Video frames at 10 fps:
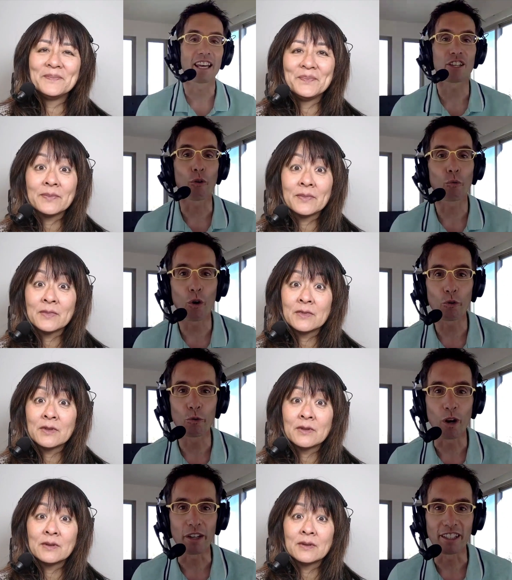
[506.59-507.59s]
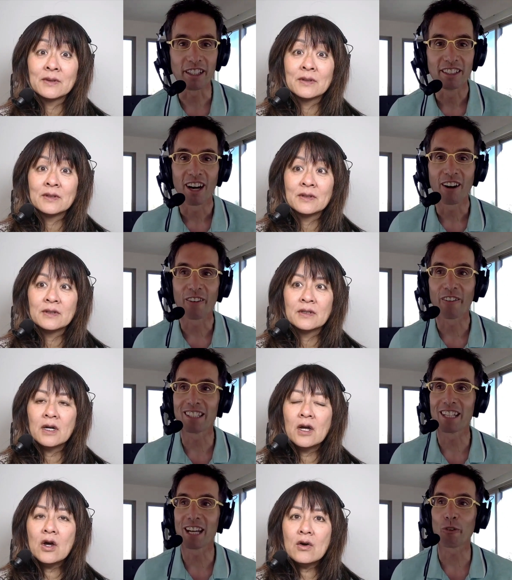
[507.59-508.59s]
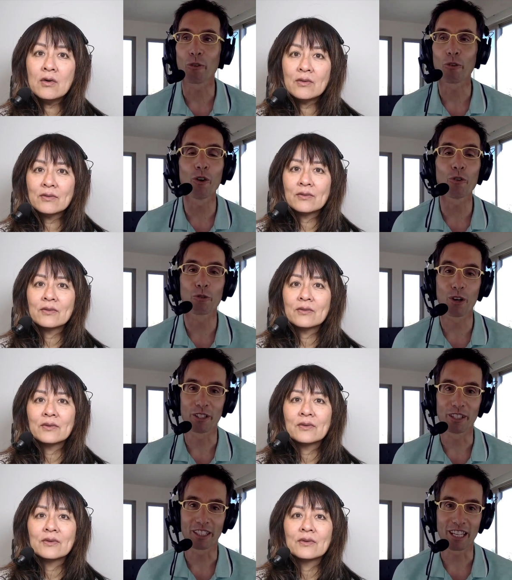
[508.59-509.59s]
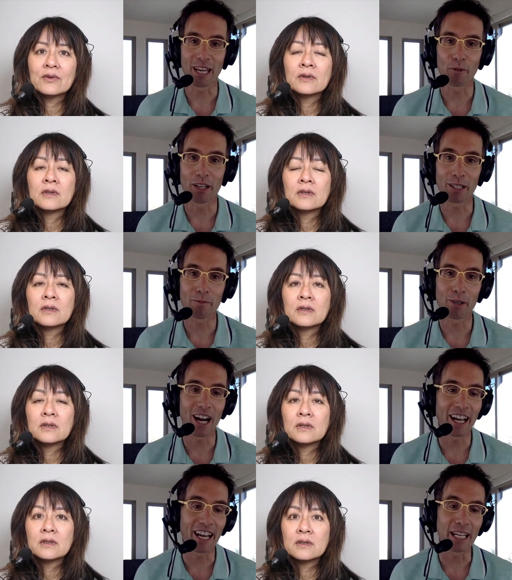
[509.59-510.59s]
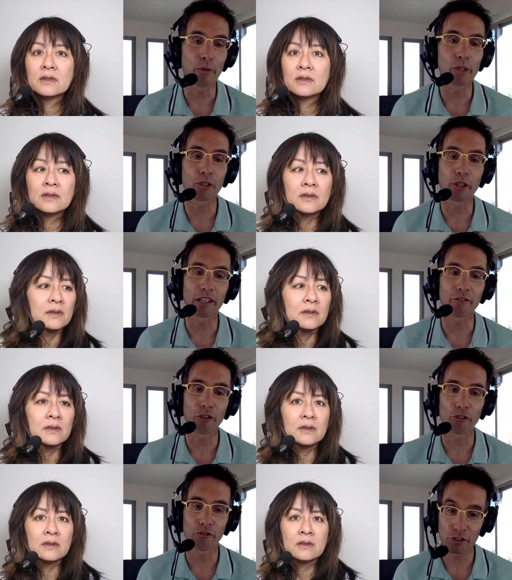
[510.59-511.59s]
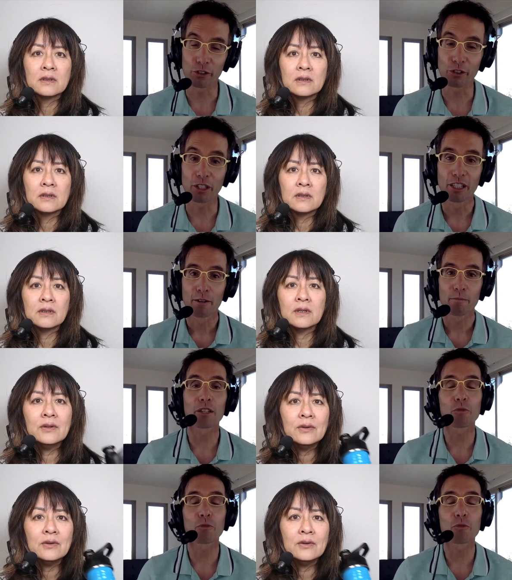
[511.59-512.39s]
Speaker 1: that is our road runner. Our resident oh. road runner came running by and he was looking for food mm.